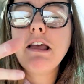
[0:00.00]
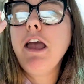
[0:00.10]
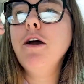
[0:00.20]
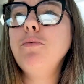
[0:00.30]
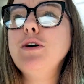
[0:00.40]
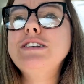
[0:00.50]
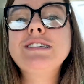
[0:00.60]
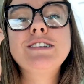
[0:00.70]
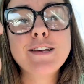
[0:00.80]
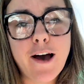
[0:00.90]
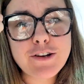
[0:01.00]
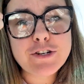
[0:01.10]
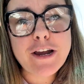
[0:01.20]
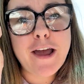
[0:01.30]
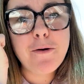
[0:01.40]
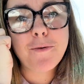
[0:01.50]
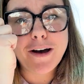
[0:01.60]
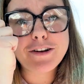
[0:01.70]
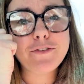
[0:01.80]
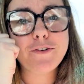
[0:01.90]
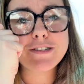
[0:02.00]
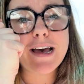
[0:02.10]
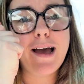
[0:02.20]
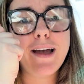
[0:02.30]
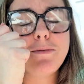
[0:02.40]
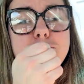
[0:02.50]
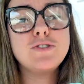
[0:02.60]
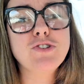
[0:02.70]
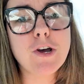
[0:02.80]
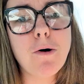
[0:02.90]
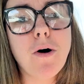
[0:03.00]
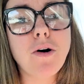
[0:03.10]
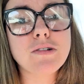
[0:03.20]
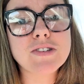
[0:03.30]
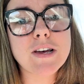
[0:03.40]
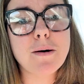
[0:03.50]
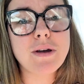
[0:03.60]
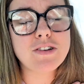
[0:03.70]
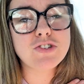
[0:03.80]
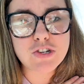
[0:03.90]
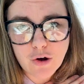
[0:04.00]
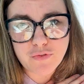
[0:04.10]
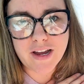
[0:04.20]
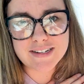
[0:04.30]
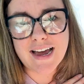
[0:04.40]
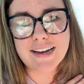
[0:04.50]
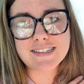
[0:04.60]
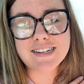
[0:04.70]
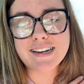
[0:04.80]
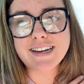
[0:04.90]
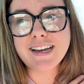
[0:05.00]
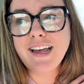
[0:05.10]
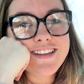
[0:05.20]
It was such a wonderful time. It was so wholesome and so fantastic.